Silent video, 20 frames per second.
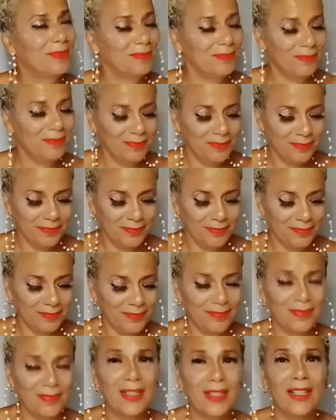
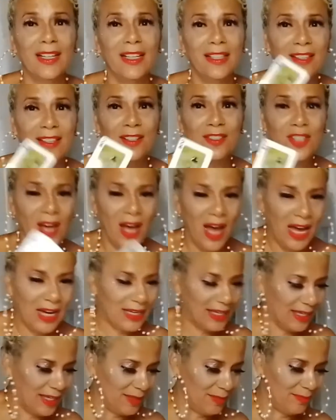Hmm. They're
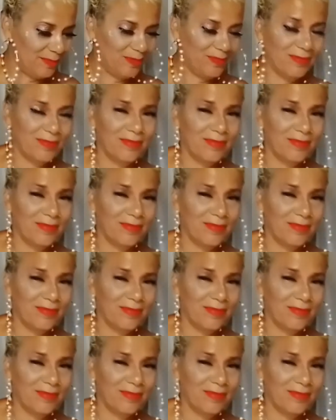talking.